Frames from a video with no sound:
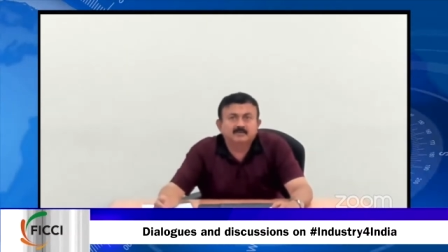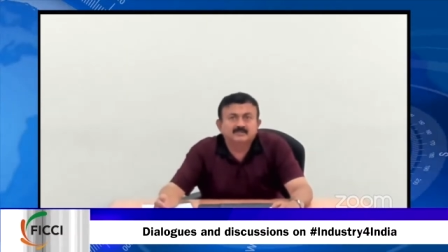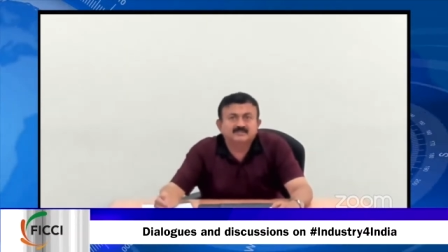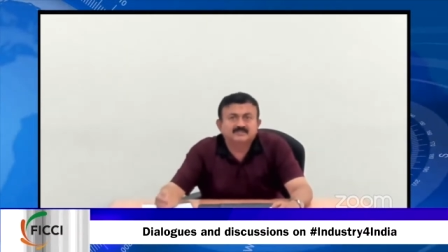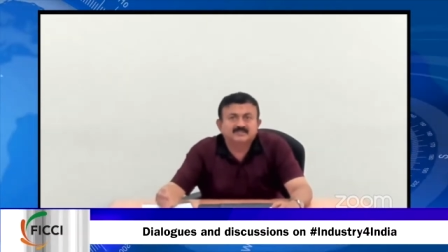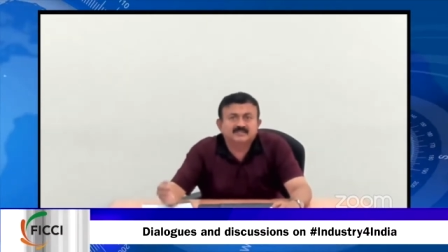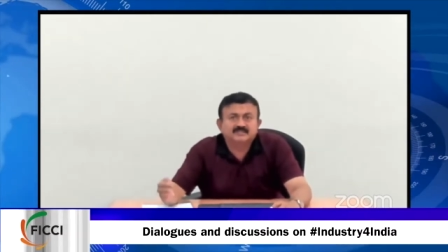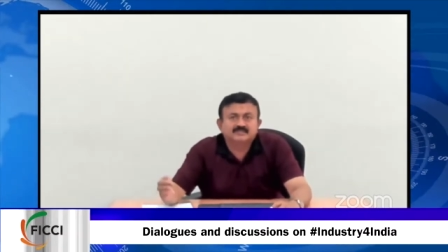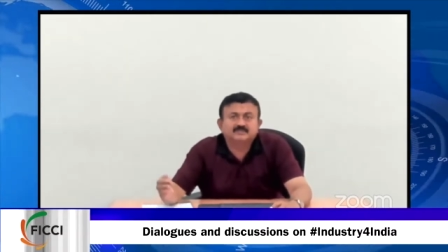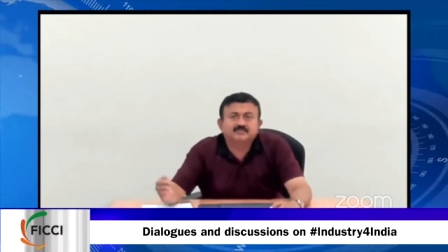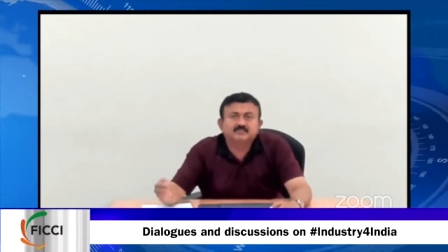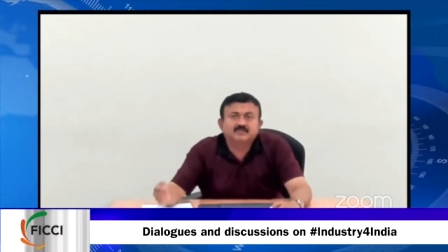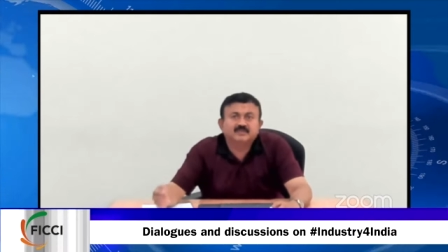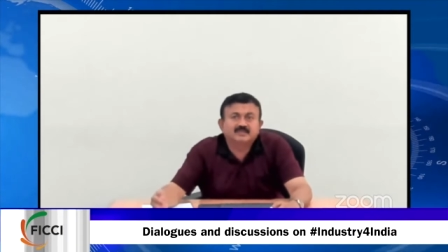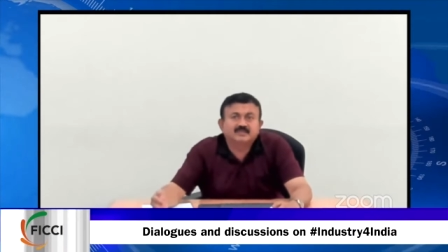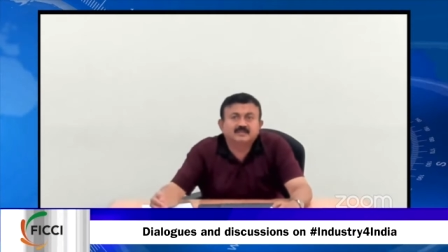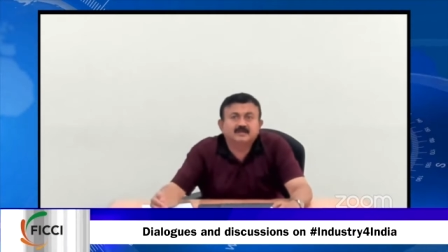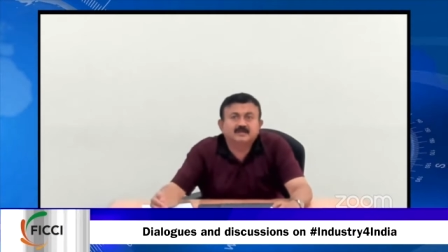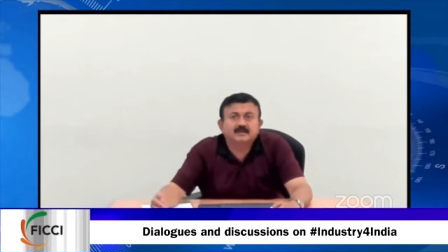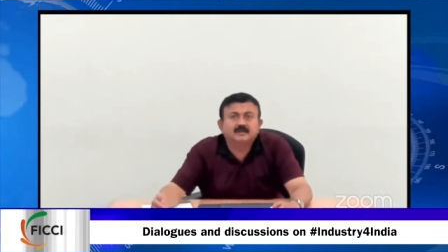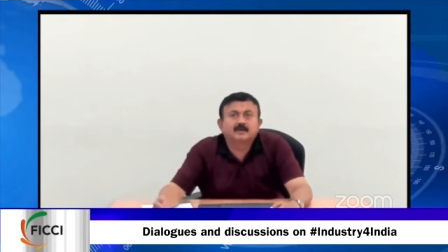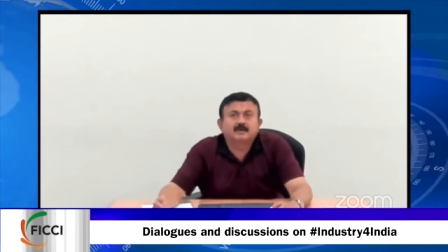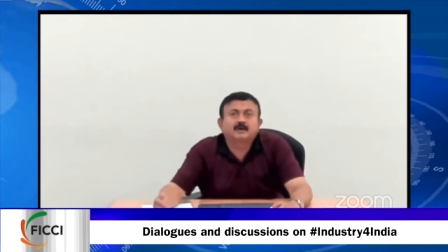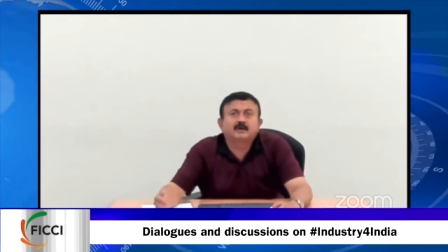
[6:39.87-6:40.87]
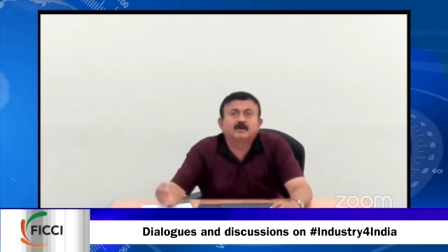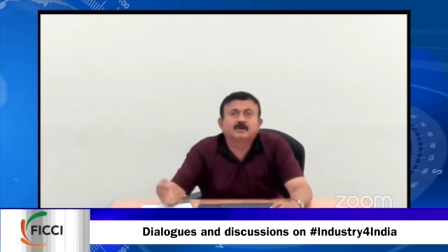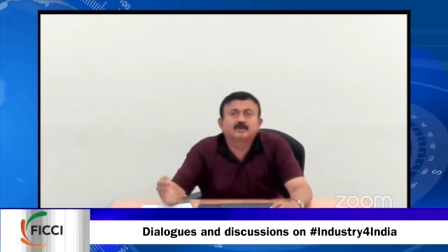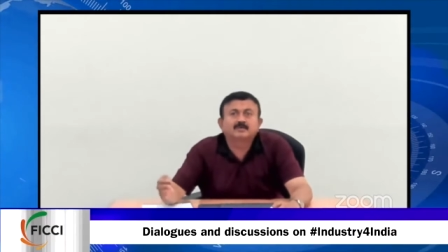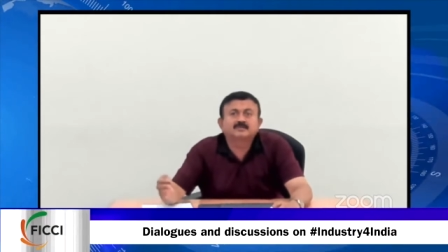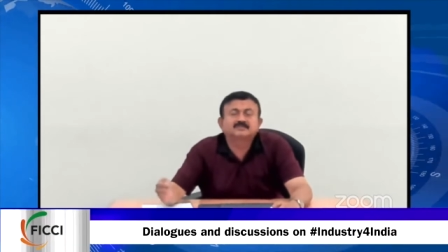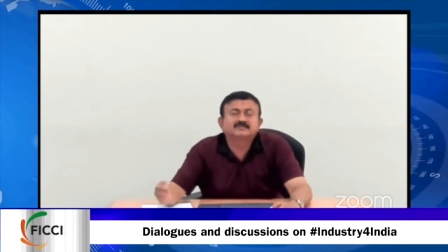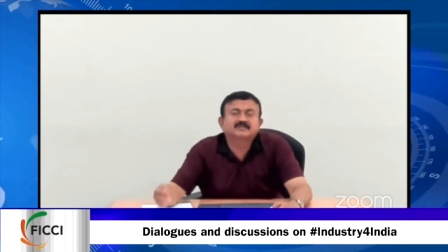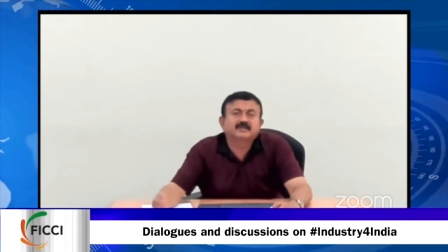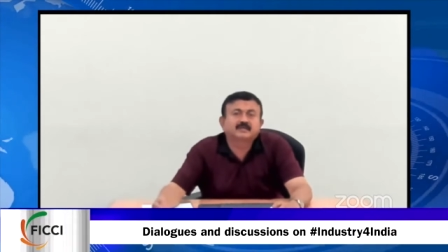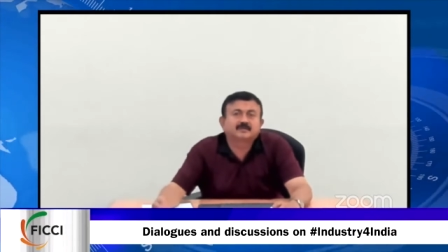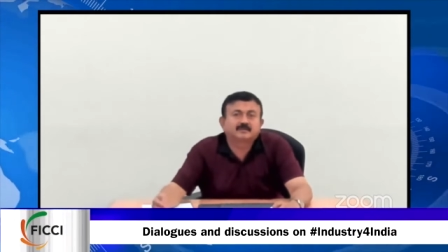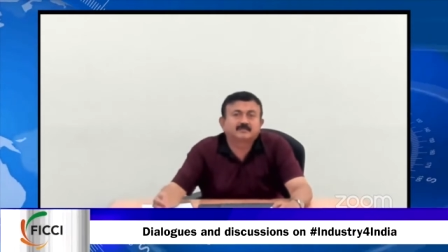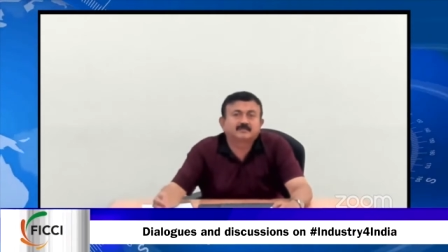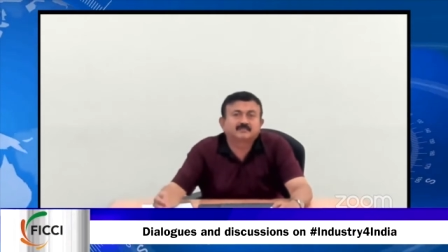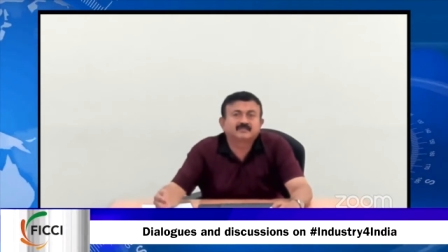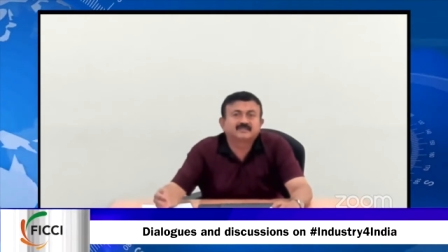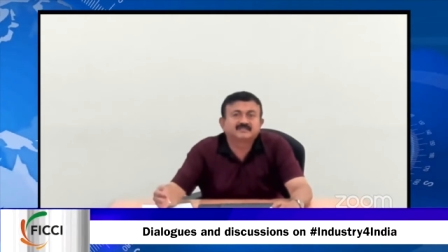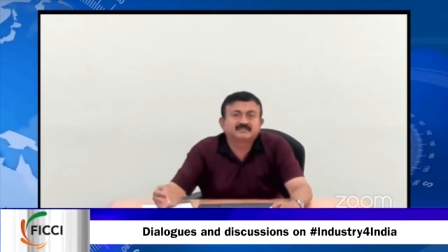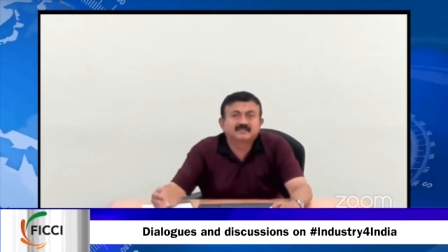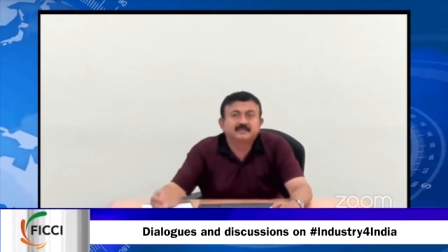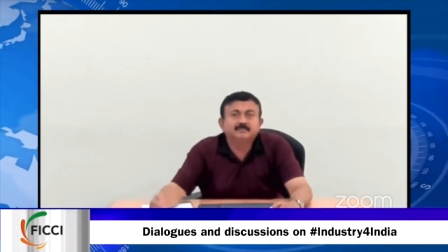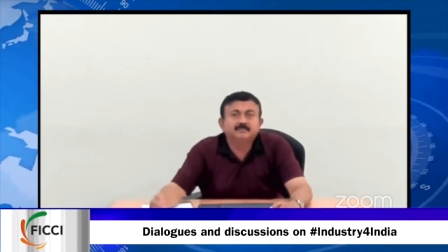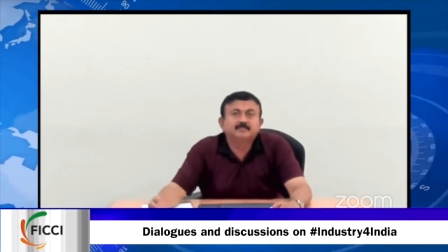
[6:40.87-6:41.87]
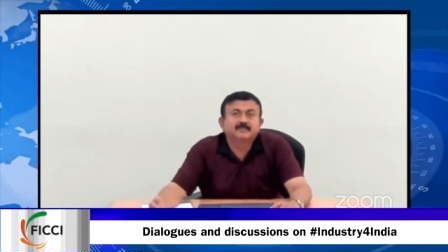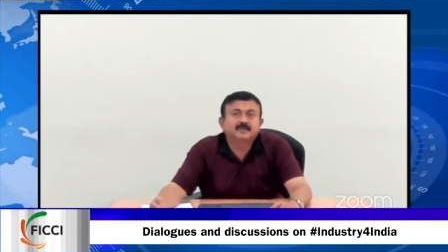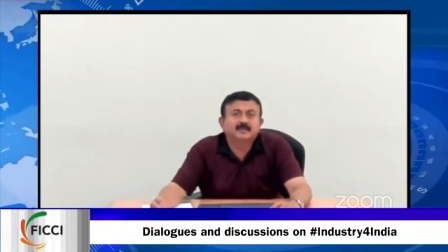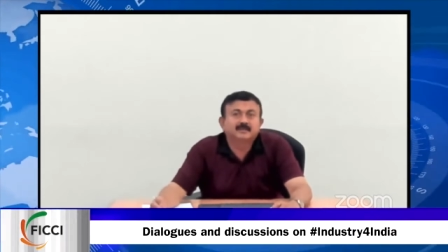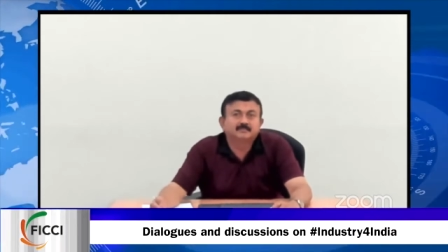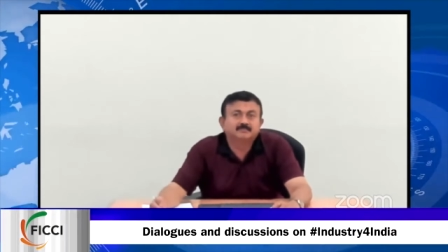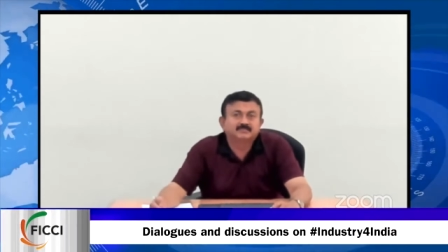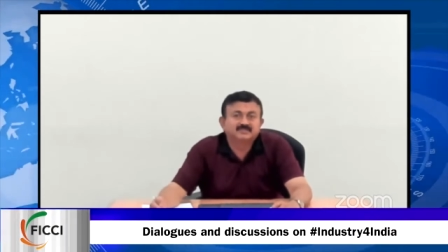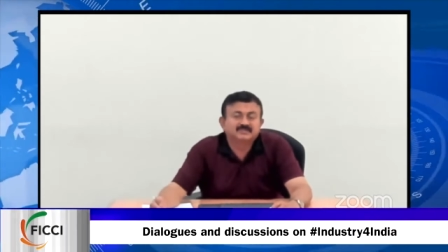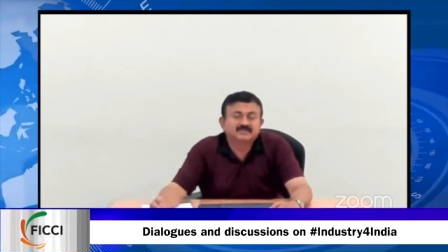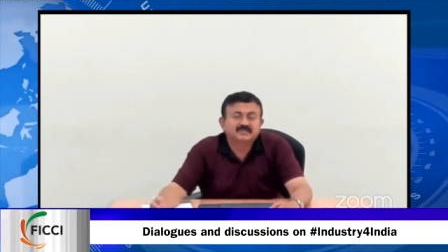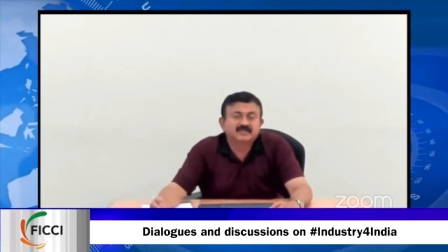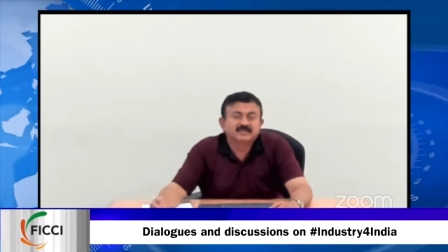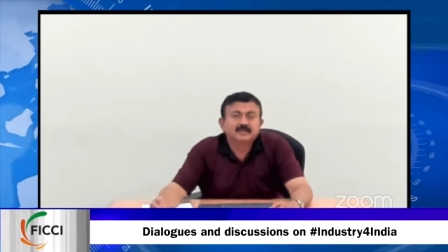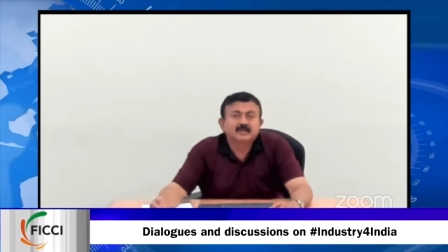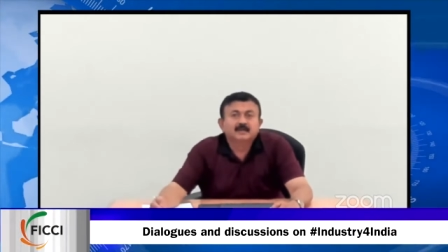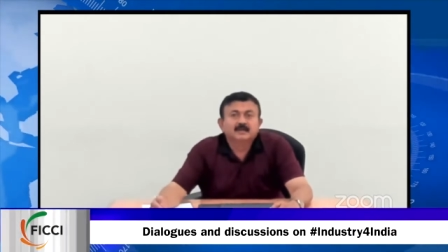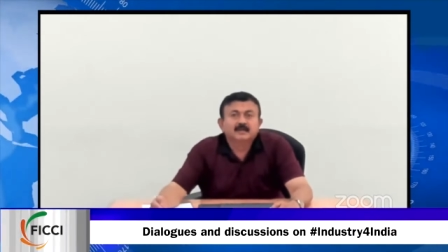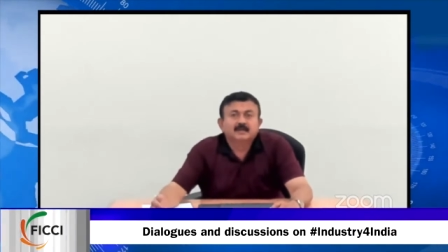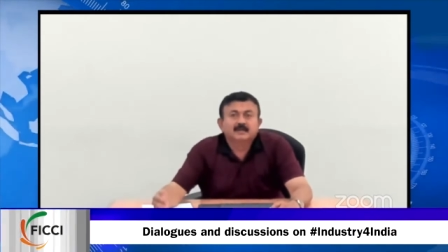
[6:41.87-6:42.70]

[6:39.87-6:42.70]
just with the onset of the symptoms,